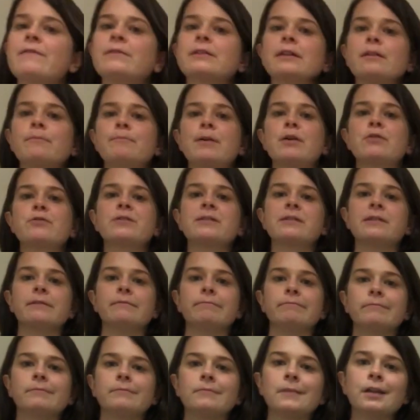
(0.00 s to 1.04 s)
I have a little
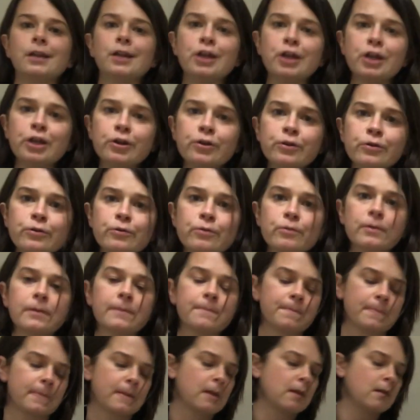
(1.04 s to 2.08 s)
post-it. New.
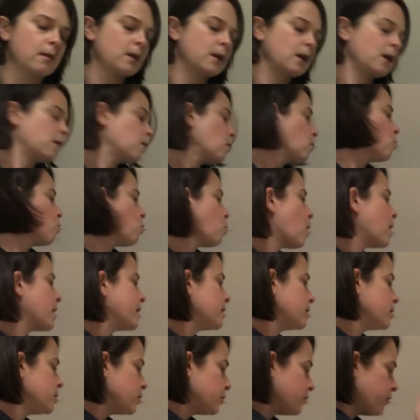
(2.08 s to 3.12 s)

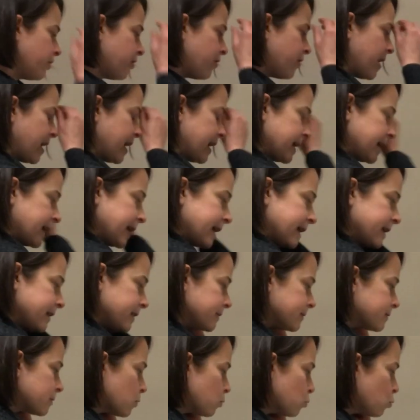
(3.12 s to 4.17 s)
One new thing
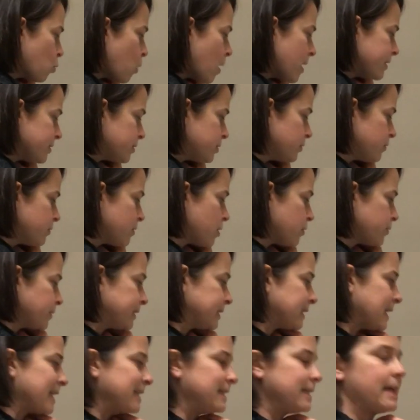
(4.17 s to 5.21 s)
is, what do those
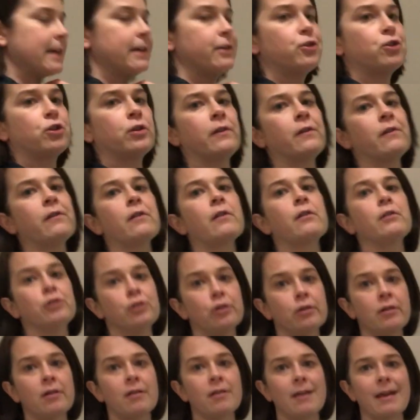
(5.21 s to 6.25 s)
citations
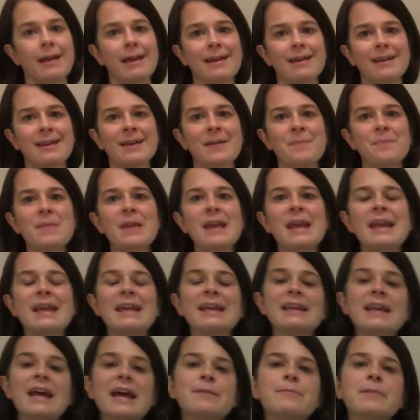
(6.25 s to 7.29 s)
look like?
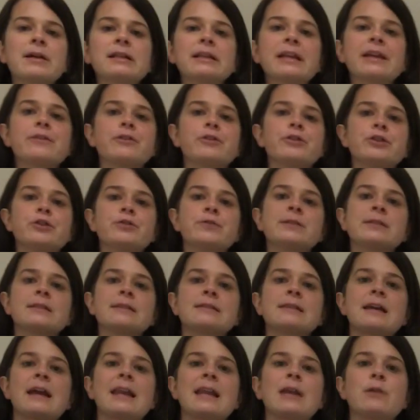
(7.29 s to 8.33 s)
In MLA, you're used
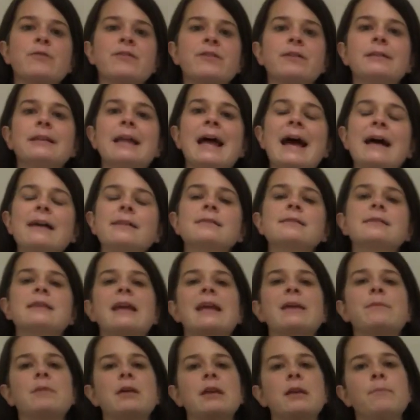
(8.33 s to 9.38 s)
to citing with a last
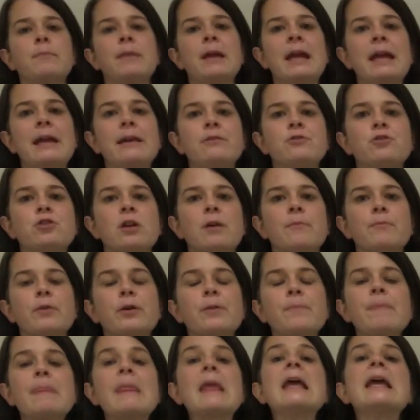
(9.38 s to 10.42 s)
name and a page
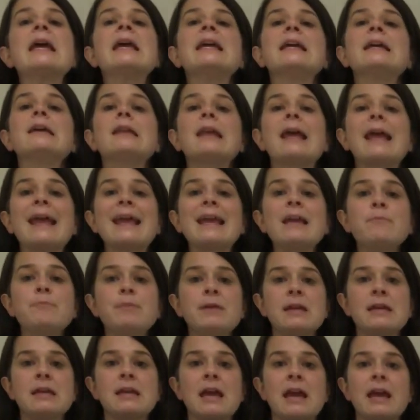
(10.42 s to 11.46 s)
number. In
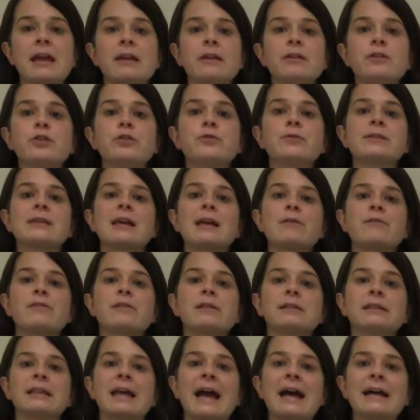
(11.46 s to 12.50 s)
APA, you cite with
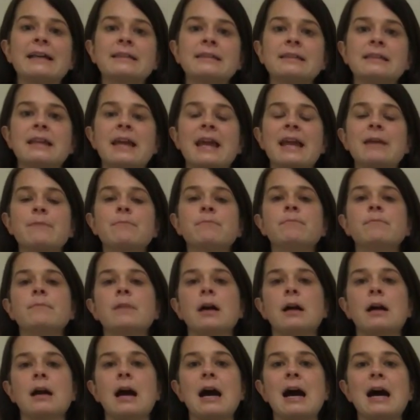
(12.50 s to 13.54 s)
a last name,
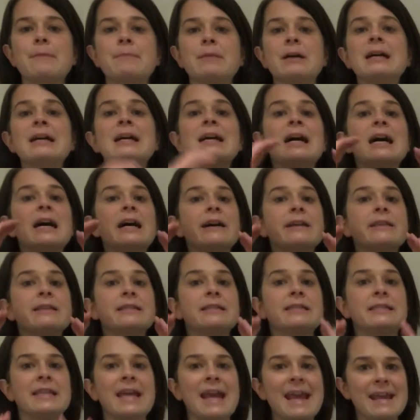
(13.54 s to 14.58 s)
a comma, a
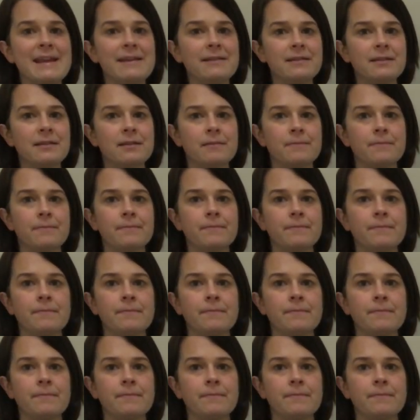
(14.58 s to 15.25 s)
date,